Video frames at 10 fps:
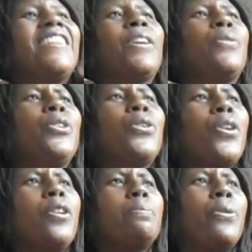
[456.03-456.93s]
yeah, when you
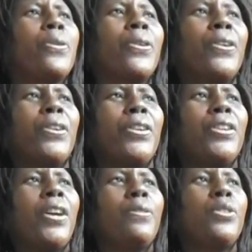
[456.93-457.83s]
grow up poor,
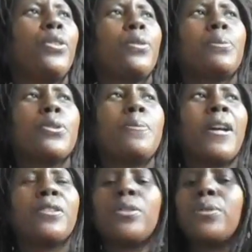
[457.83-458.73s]
you have a different
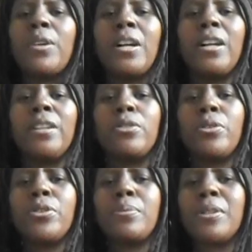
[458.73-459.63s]
perspective on
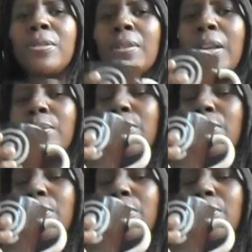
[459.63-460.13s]
Christmas, that's for